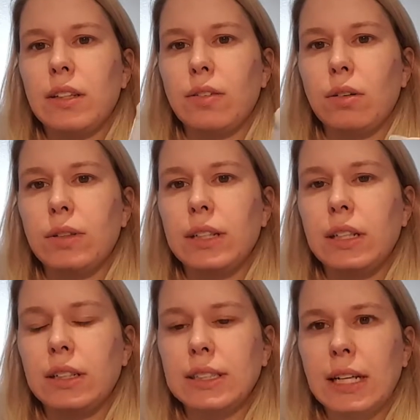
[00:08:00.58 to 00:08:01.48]
to throw in
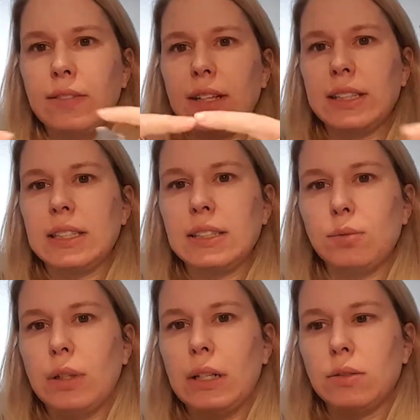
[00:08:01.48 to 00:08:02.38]
there, because I had like this
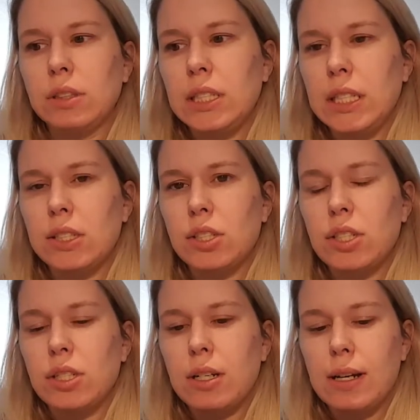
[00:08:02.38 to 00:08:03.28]
round
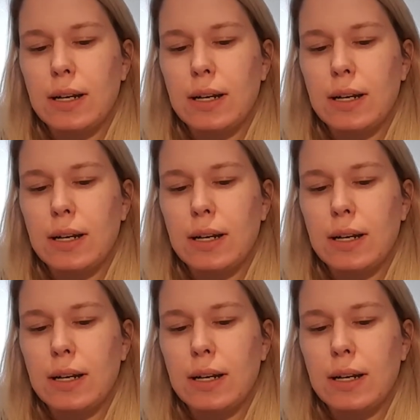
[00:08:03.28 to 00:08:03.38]
dish,